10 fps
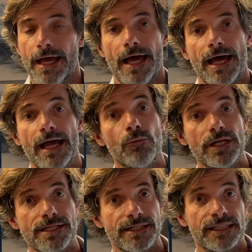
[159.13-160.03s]
And I will
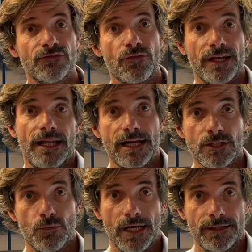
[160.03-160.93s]
start for the last
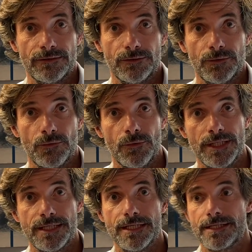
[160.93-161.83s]
one,
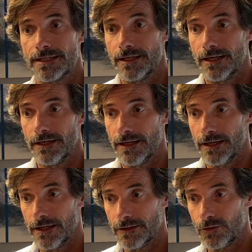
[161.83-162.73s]
which is
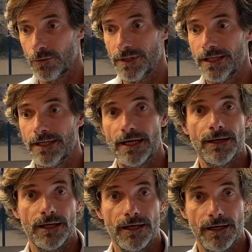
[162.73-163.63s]
to be
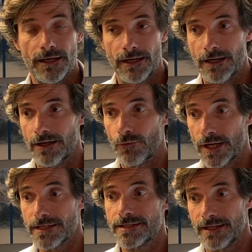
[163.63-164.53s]

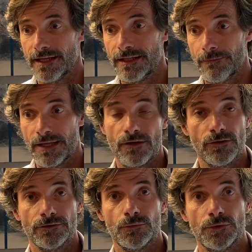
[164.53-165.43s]
registered at the
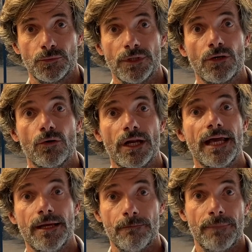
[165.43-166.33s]
padron, what we call
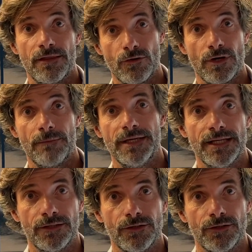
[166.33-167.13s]
empadronamiento.